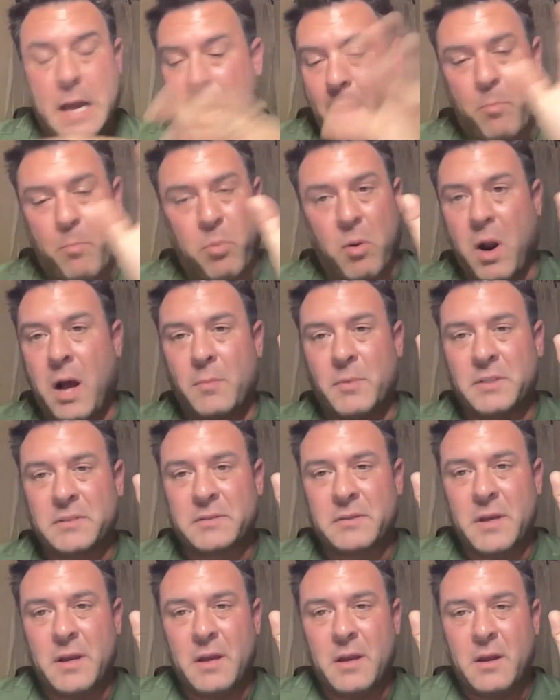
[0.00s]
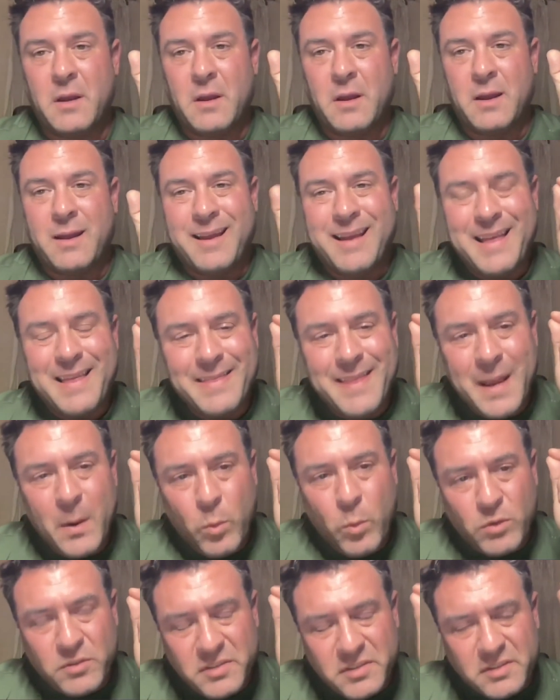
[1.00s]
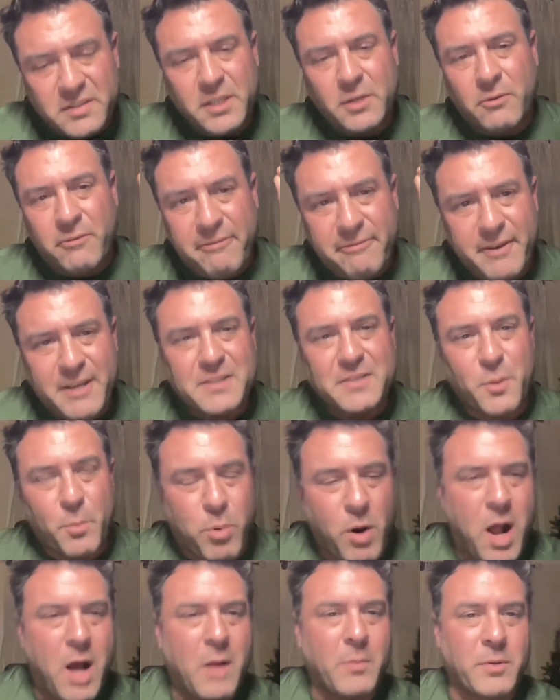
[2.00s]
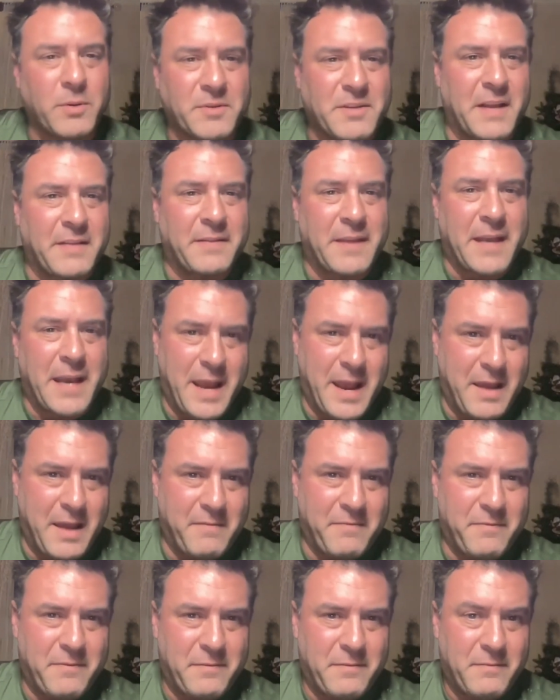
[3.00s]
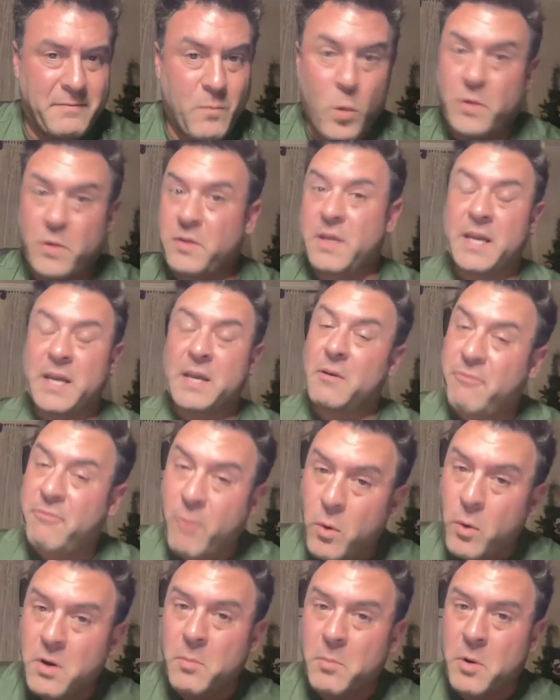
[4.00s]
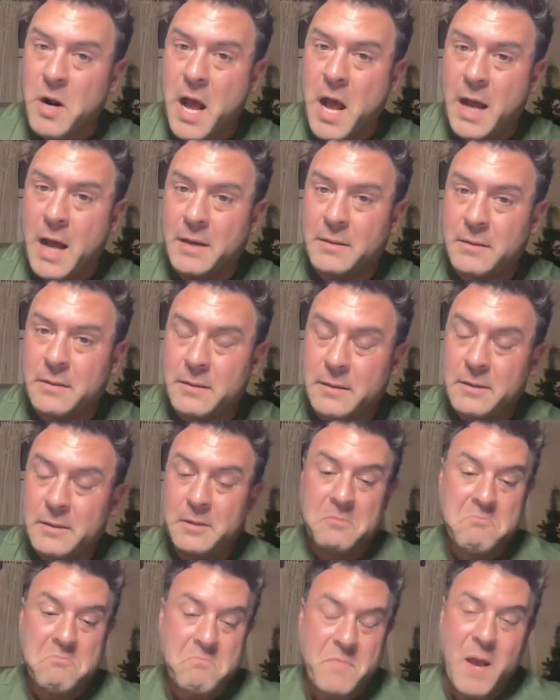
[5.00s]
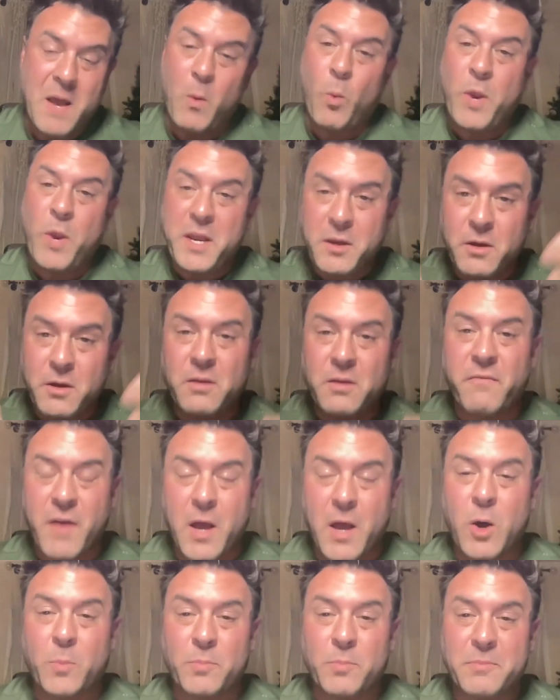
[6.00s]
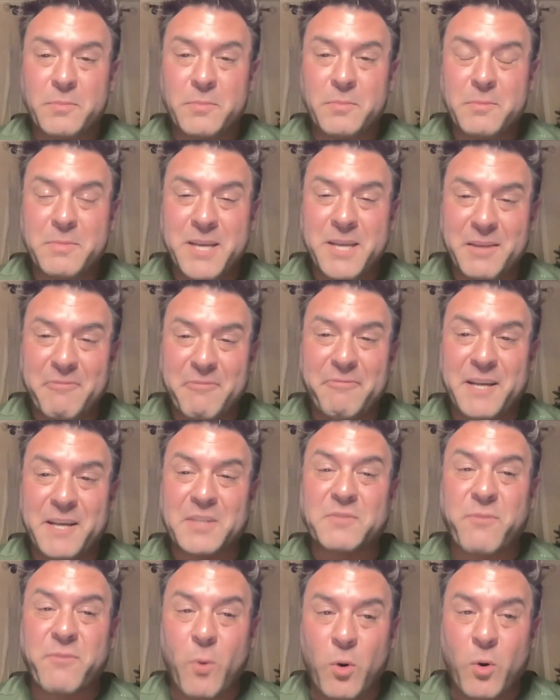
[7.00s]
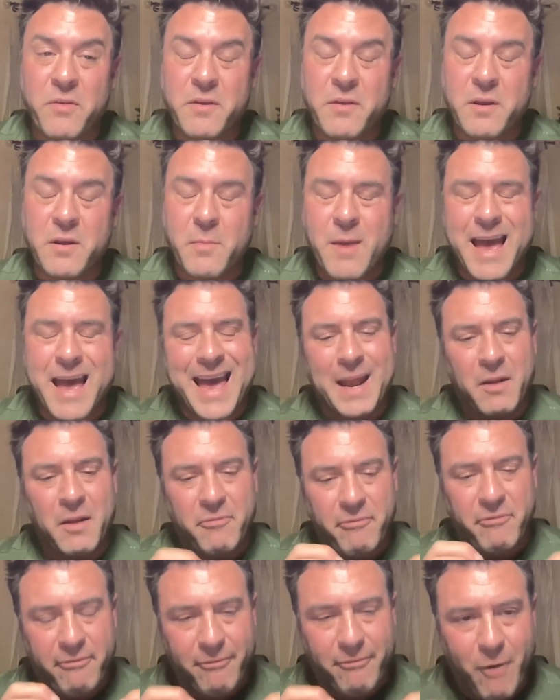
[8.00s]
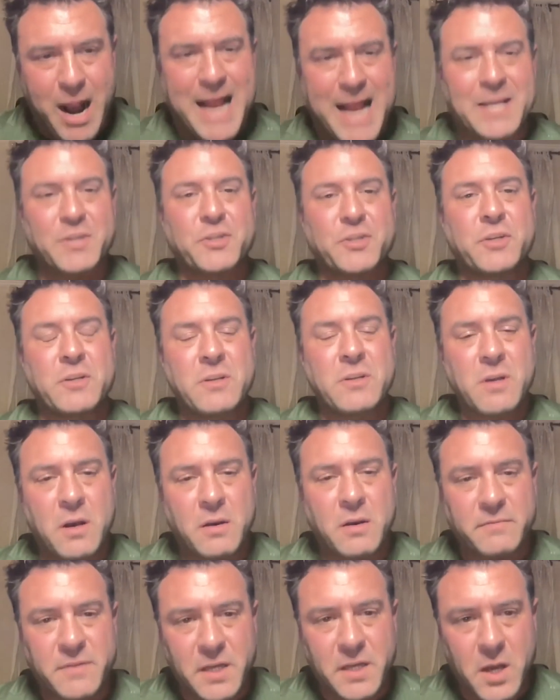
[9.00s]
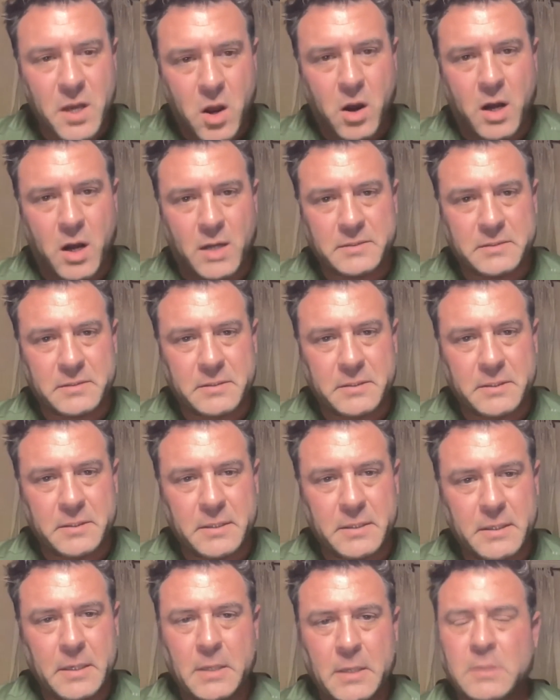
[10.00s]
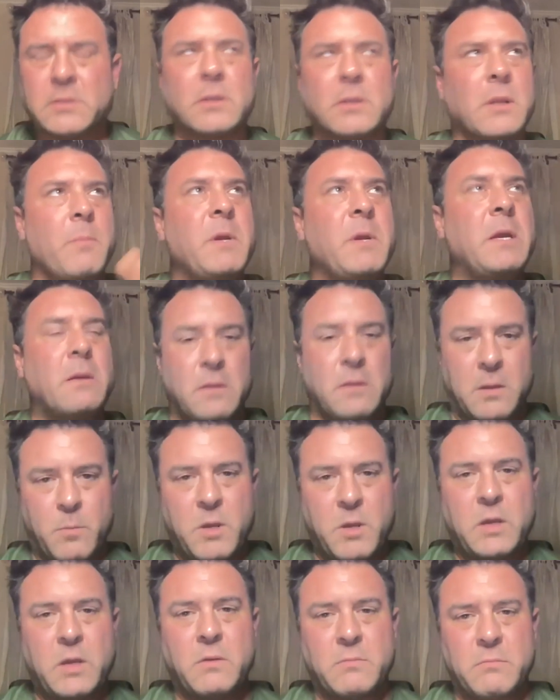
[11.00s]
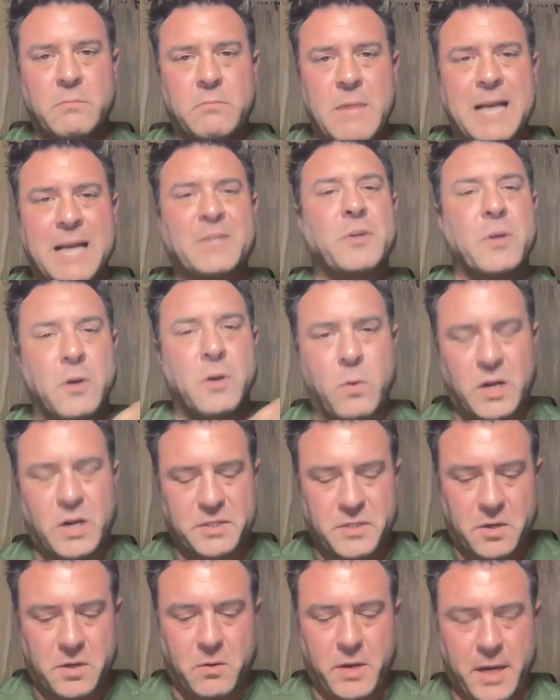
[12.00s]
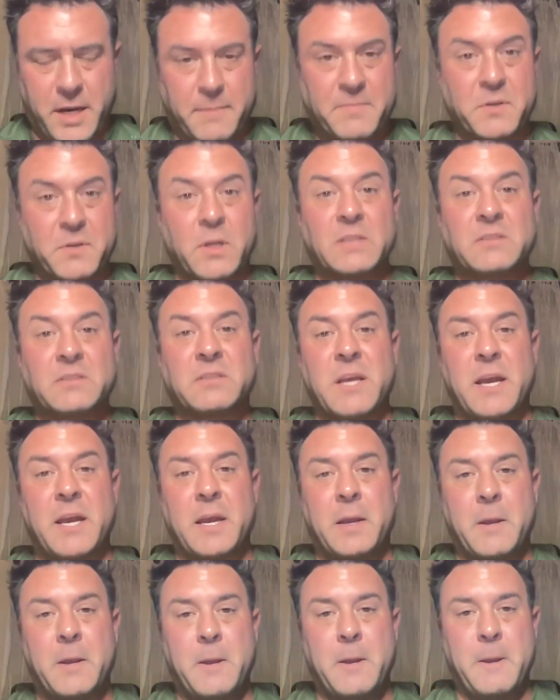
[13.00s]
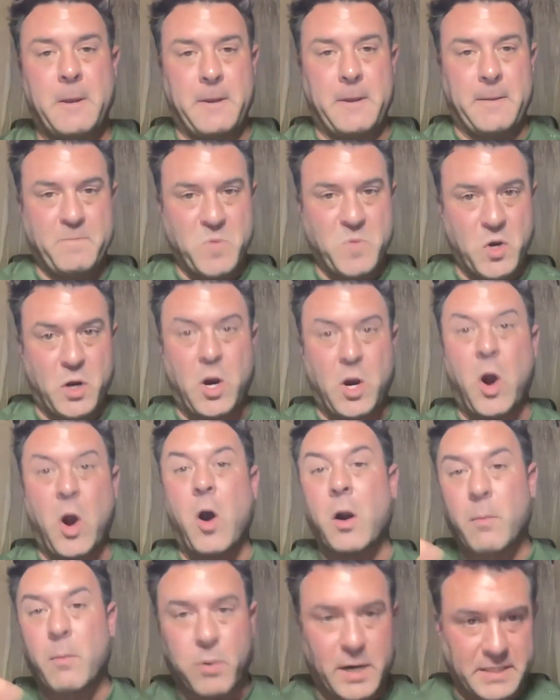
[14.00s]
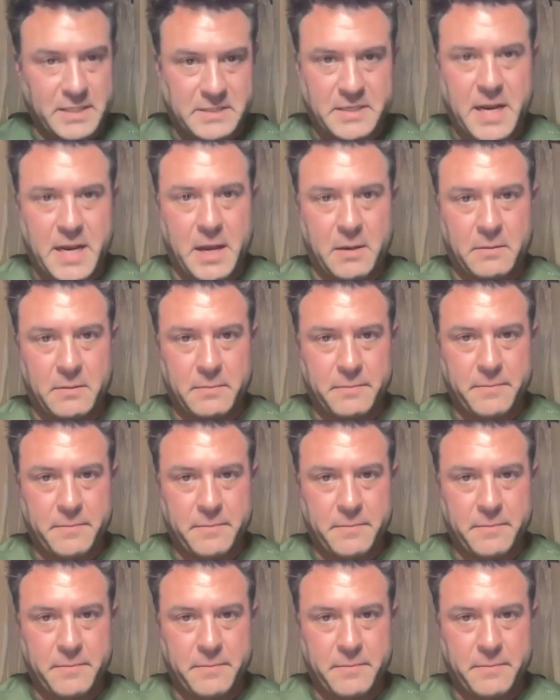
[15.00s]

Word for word: I promise they will still fix the problems that they have, whether they can afford them or not, that we could have helped get fixed for them at a fraction of the cost. So let me ask you a question. Okay, so let's say your car breaks down.